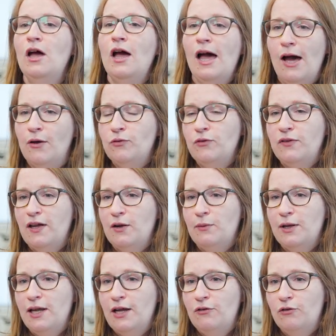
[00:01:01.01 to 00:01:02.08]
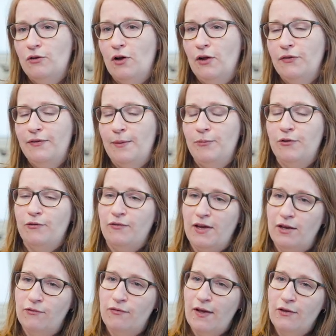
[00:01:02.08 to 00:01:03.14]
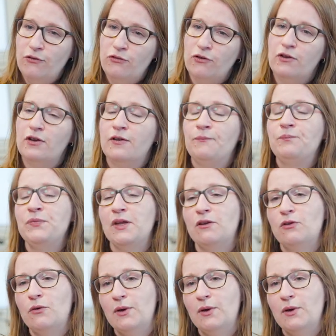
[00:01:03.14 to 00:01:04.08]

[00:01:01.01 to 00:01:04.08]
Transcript: How do they relate to concepts of invention and